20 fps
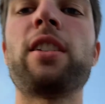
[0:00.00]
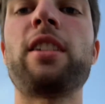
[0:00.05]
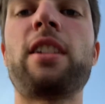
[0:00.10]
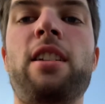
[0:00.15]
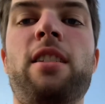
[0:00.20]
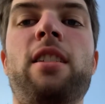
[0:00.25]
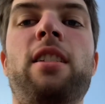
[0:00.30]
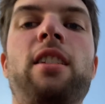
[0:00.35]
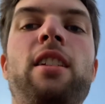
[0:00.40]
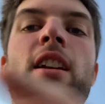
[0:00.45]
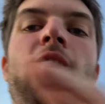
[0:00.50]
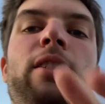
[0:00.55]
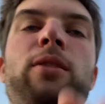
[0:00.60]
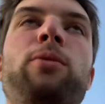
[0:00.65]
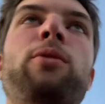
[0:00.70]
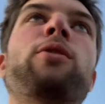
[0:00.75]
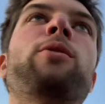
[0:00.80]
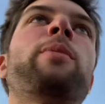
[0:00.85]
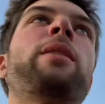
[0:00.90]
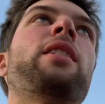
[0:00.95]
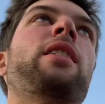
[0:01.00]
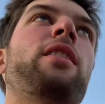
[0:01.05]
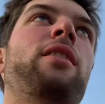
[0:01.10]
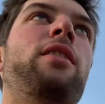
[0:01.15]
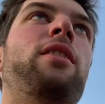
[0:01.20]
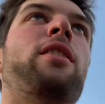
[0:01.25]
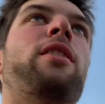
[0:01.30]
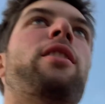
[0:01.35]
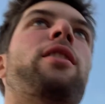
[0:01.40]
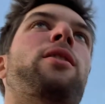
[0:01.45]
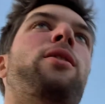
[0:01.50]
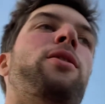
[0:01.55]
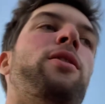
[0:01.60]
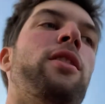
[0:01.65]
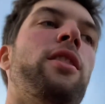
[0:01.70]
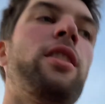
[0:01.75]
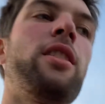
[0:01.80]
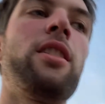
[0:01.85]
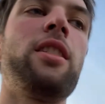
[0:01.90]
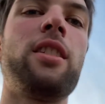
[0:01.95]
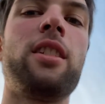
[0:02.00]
and then the next one will be interior only